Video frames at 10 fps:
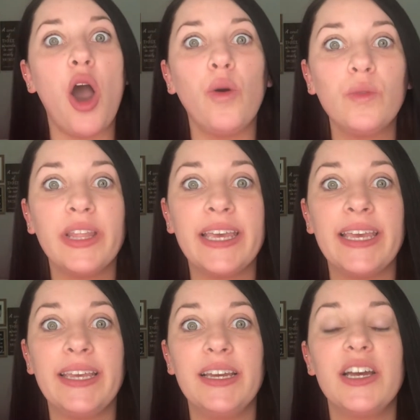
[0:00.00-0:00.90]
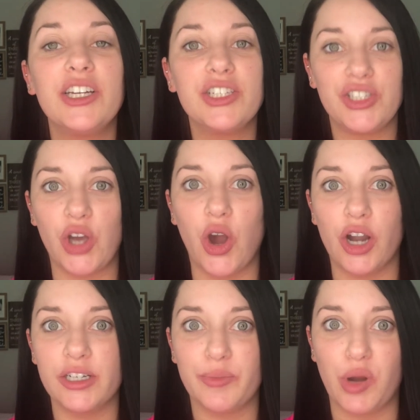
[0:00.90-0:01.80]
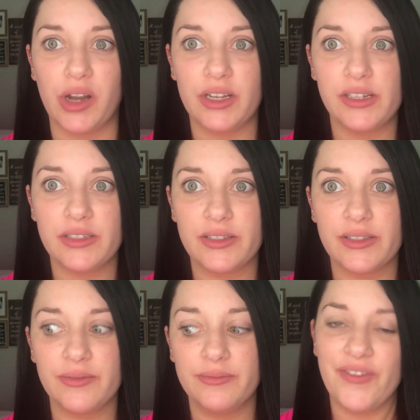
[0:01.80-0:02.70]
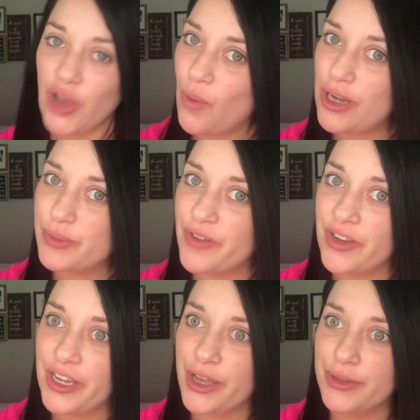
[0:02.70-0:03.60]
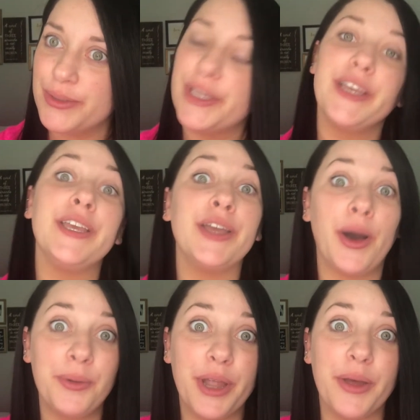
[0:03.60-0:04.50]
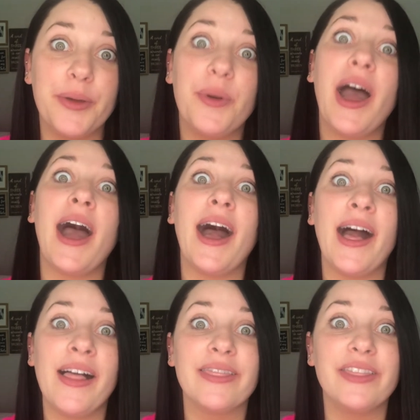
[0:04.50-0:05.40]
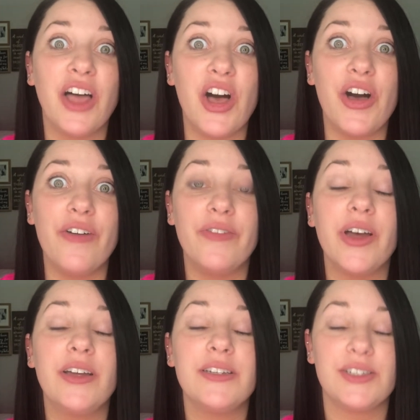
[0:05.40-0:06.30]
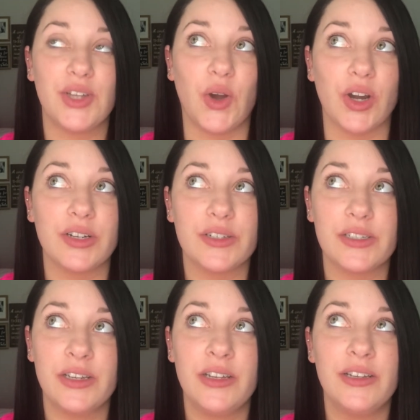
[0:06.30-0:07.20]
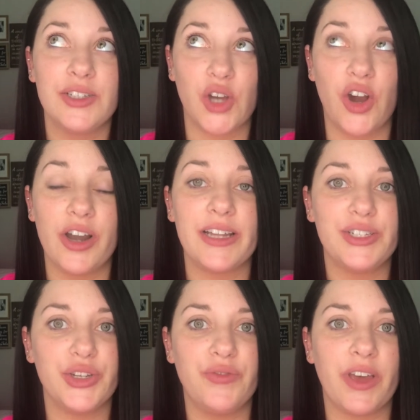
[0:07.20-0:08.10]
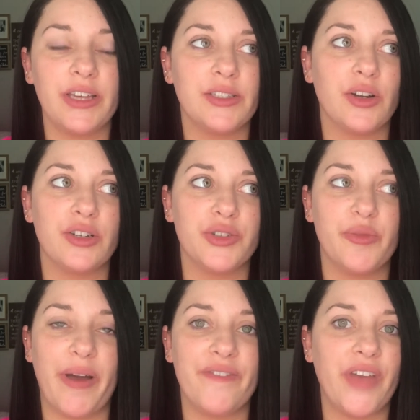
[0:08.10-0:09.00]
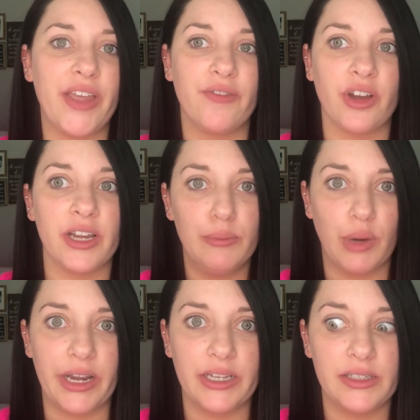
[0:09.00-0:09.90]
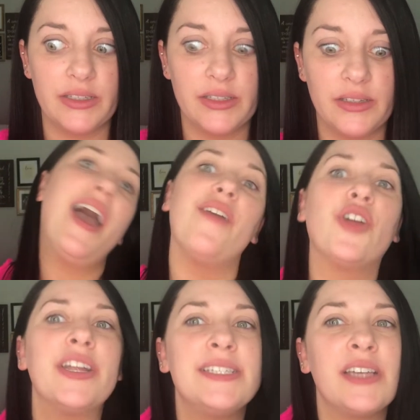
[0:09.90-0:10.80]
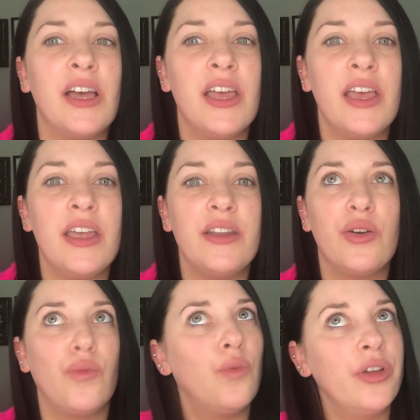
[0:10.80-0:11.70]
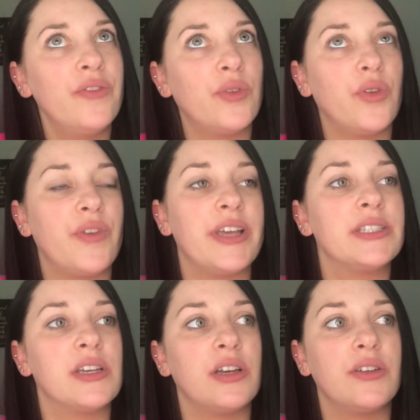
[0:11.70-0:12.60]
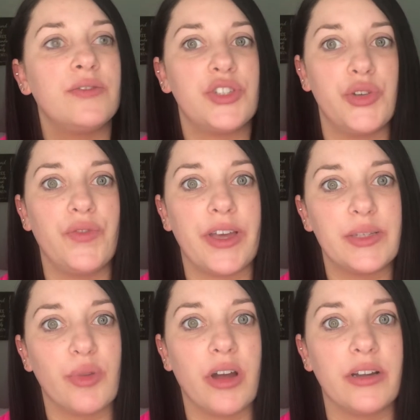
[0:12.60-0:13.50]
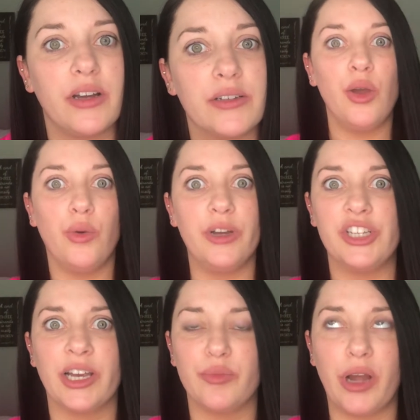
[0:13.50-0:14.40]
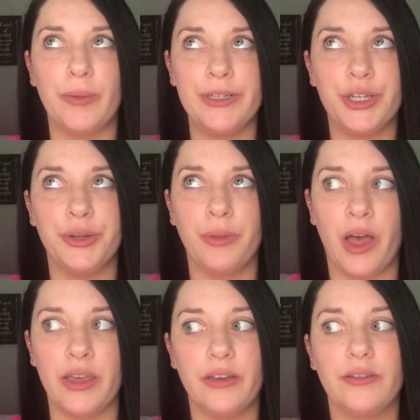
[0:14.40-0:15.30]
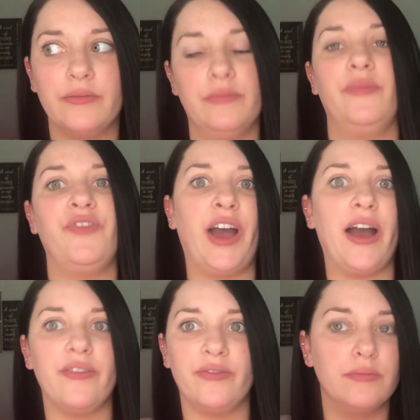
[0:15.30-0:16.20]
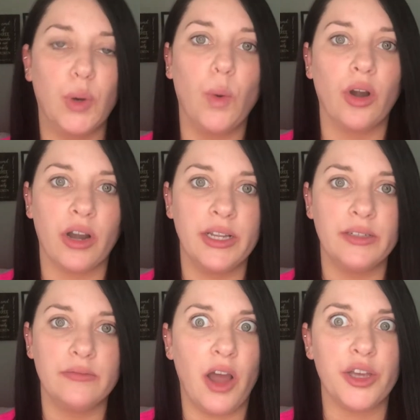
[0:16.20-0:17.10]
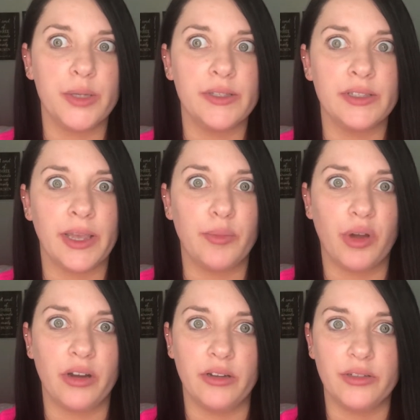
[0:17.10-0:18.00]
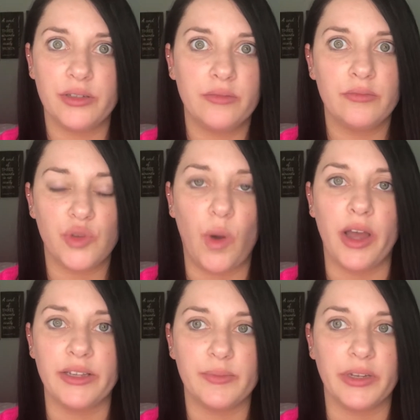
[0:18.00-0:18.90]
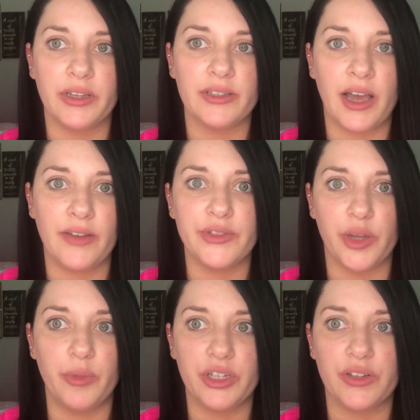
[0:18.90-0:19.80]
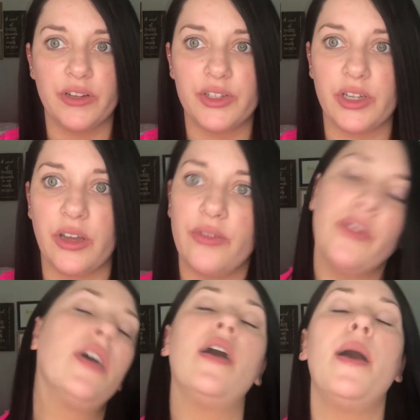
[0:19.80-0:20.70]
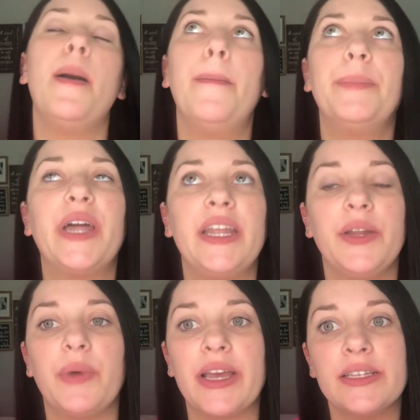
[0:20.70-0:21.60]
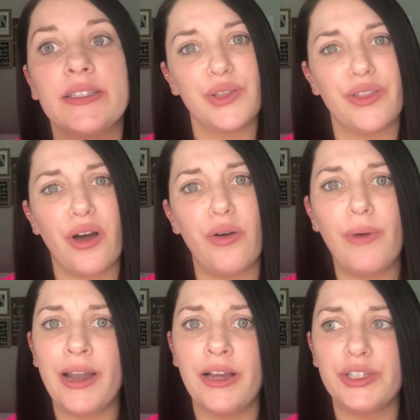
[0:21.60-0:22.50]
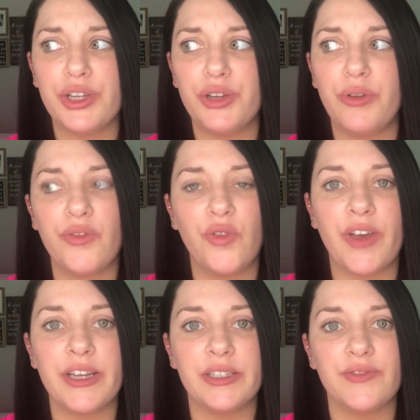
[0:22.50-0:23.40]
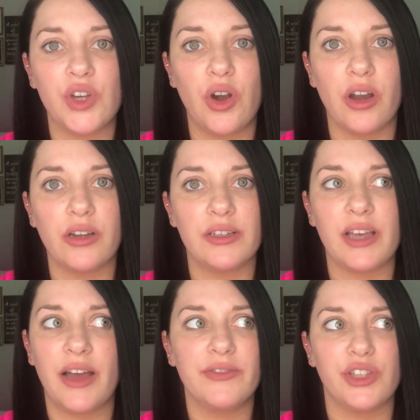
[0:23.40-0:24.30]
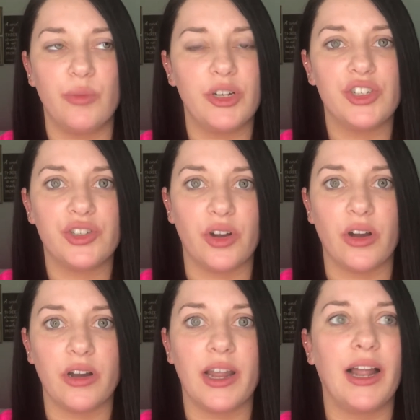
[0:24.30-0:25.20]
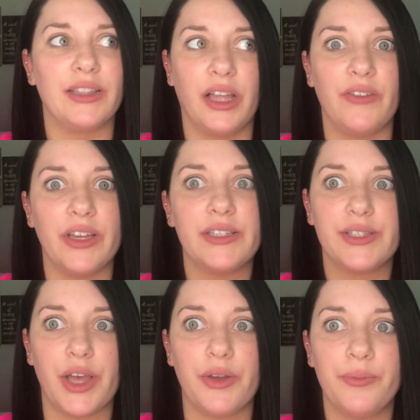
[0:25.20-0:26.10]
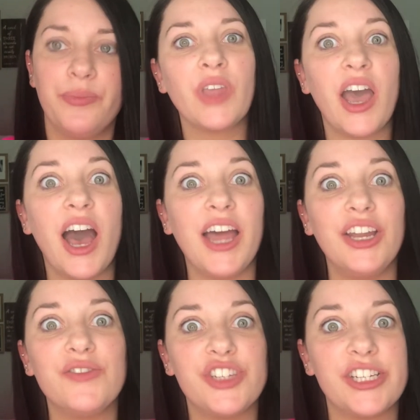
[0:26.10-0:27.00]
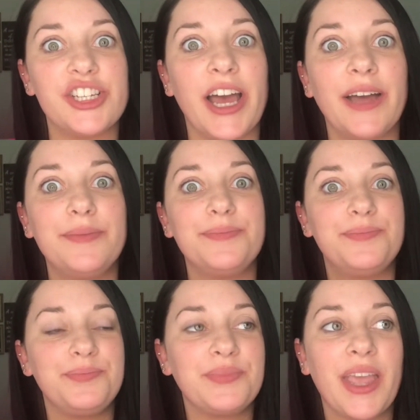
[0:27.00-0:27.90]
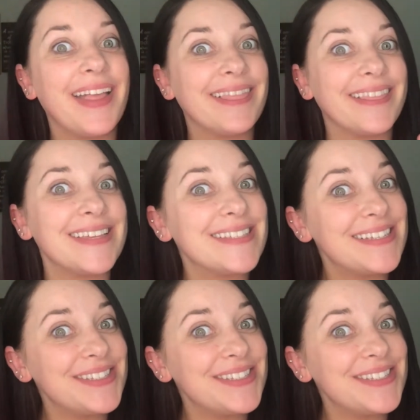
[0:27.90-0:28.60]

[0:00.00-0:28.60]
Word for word: only Tarte products. If y'all watch my videos, y'all know I love Tarte. Tarte and Too Faced are two of my favorite brands. I've already done one full face of Too Faced product, which I could probably do like five more and not use the same product twice because I have so much of their stuff. But anyways, I thought why not do a full face of Tarte because I have so much Tarte and I love it. So enough chit chat. Let's get